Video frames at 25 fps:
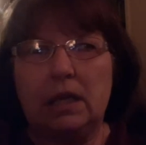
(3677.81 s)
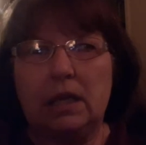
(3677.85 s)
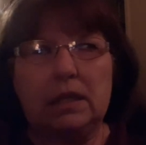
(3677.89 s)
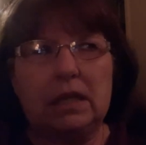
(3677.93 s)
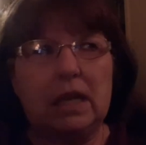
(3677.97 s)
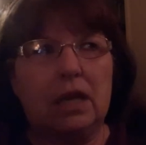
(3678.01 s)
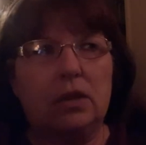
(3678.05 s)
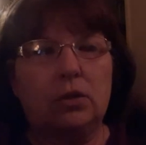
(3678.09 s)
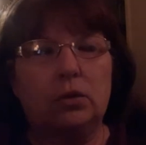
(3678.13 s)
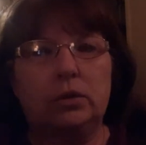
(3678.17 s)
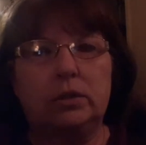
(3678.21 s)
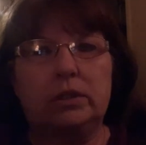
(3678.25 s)

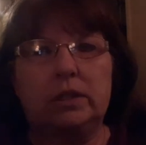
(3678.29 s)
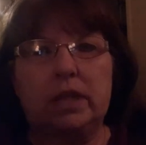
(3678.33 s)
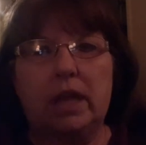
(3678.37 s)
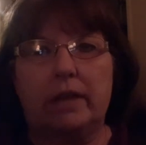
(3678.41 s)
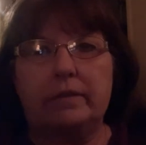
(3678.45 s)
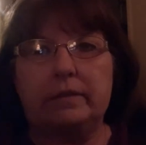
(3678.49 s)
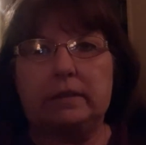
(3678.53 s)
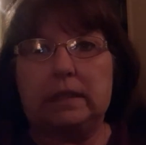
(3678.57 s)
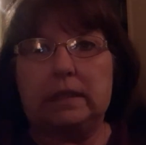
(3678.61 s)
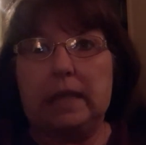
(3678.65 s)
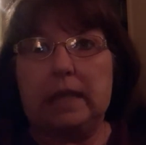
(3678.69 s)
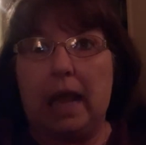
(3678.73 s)
Gather
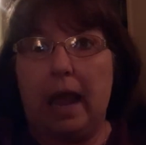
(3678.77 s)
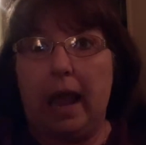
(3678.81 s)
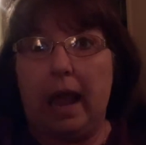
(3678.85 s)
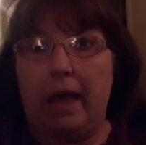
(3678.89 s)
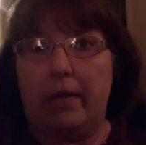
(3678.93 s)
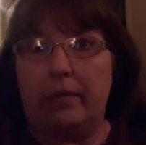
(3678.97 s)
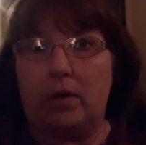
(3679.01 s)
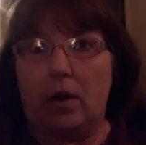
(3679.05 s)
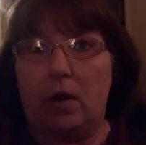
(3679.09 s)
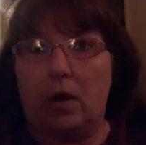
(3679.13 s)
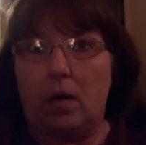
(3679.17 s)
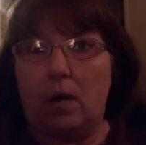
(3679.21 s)
yourselves
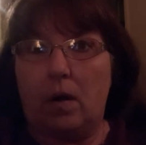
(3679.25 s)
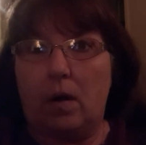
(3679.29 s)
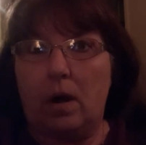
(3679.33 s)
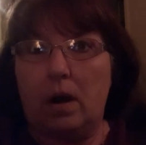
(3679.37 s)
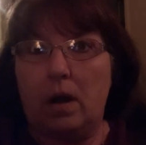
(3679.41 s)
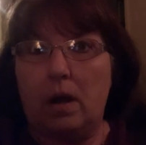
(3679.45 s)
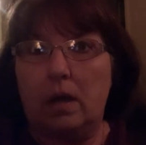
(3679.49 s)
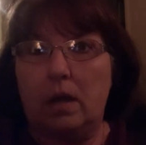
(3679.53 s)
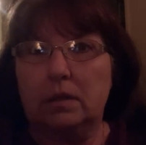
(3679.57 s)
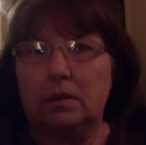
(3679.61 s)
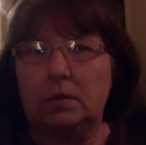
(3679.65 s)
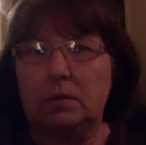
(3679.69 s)
together.
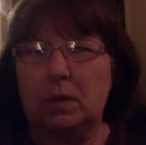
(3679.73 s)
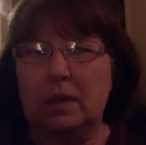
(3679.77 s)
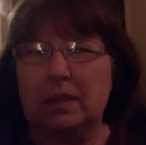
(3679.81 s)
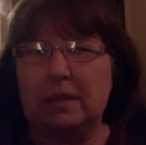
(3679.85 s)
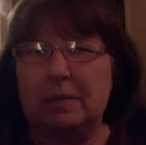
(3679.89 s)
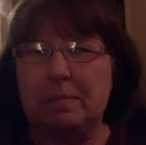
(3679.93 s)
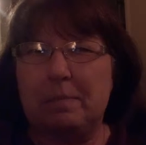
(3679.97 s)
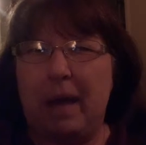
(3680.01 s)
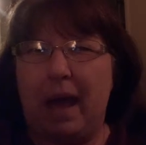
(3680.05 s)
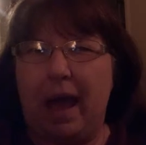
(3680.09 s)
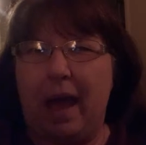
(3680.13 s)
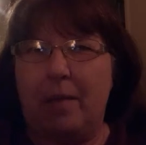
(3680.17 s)
That's what
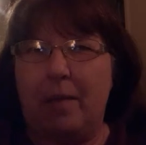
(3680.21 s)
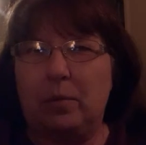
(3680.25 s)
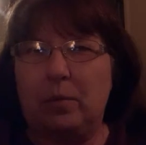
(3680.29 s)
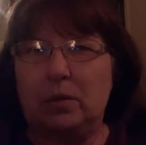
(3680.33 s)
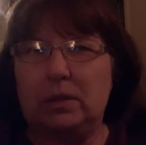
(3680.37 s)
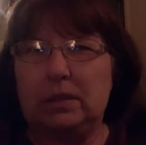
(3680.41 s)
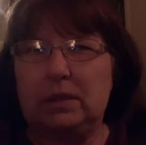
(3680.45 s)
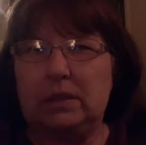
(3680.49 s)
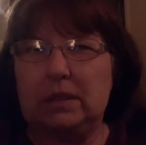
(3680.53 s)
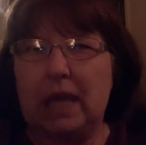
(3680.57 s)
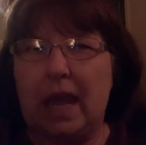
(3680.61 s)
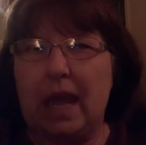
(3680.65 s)
the Bible
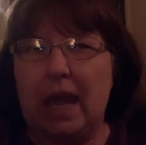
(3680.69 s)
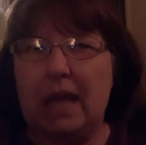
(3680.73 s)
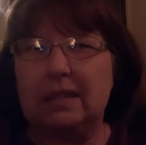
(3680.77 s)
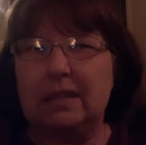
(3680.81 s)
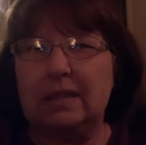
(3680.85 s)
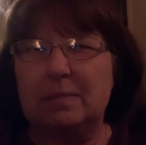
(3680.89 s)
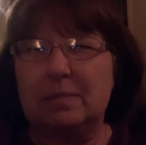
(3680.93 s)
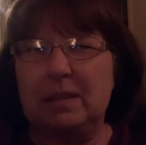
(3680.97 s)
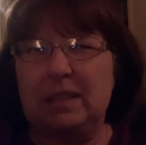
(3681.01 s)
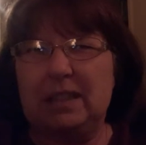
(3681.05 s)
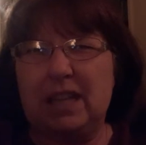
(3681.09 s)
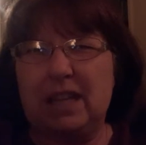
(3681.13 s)
says.
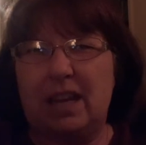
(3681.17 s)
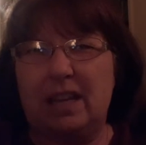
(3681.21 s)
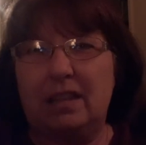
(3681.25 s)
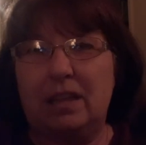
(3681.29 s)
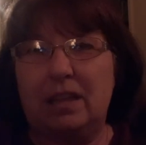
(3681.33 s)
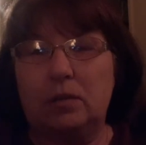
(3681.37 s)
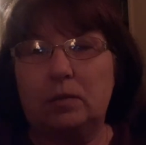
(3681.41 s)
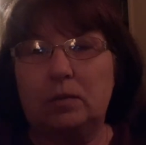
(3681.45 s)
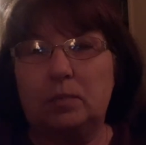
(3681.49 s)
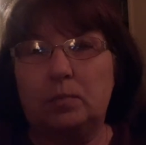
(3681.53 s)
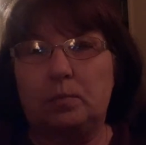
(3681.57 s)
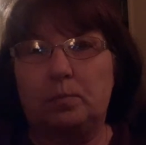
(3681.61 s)
Let me tell you,
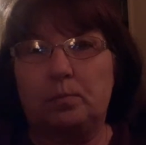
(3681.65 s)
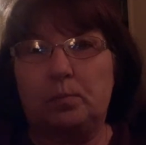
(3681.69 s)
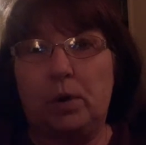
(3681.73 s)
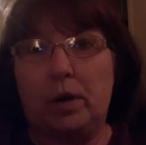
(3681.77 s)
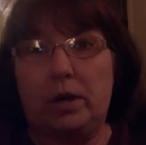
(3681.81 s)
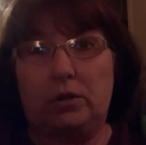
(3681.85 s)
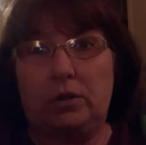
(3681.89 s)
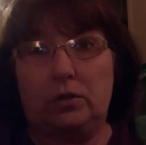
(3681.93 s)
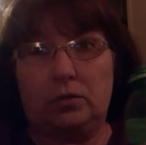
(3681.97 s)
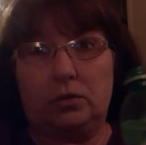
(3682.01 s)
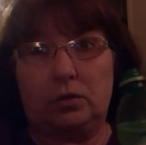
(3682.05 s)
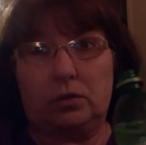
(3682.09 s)
those
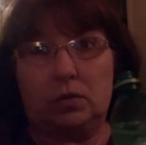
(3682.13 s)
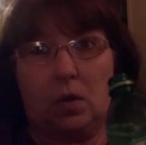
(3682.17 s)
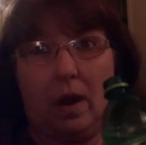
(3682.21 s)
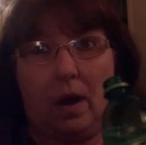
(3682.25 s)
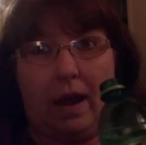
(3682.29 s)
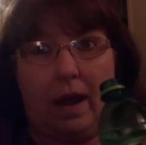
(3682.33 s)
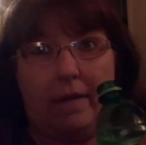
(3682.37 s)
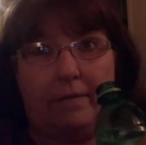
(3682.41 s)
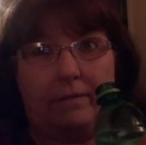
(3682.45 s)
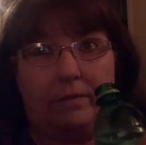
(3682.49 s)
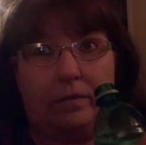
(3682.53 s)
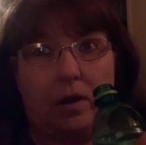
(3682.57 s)
preachers are going
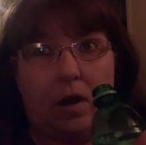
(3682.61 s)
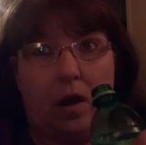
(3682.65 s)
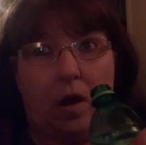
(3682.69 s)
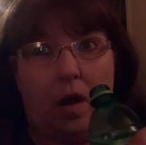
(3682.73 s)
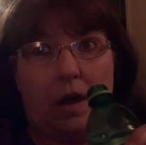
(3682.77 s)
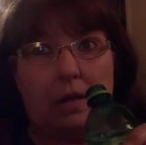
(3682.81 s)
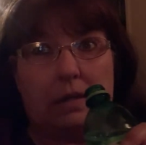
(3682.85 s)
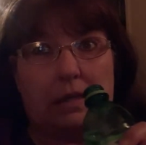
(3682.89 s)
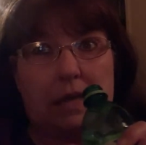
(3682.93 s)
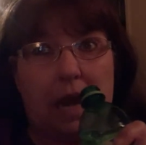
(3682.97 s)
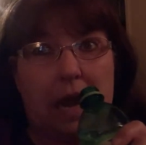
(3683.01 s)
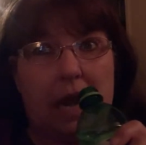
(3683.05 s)
to have
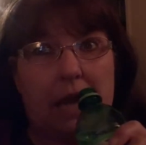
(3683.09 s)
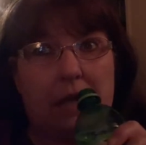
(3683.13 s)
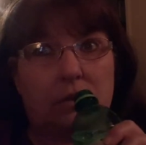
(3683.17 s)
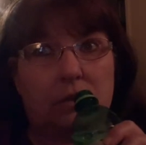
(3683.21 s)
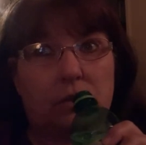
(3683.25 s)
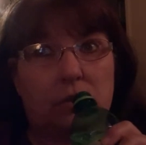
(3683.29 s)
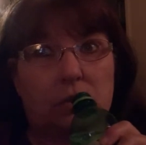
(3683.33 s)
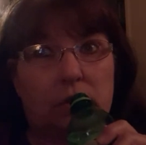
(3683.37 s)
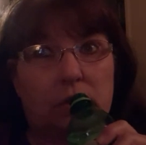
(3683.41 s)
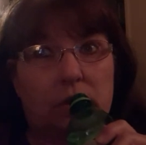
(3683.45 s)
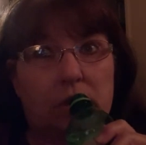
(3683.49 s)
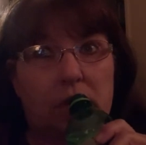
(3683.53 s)
God to
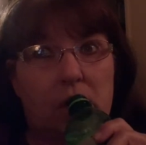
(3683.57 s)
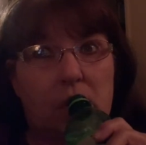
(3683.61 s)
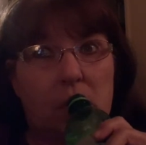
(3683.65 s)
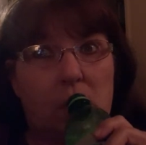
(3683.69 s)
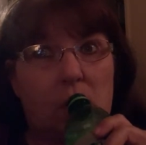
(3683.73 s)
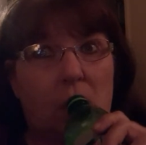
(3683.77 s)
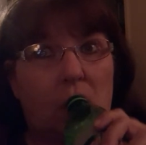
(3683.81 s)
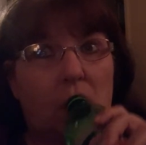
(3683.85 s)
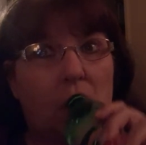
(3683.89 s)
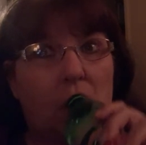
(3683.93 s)
answer to.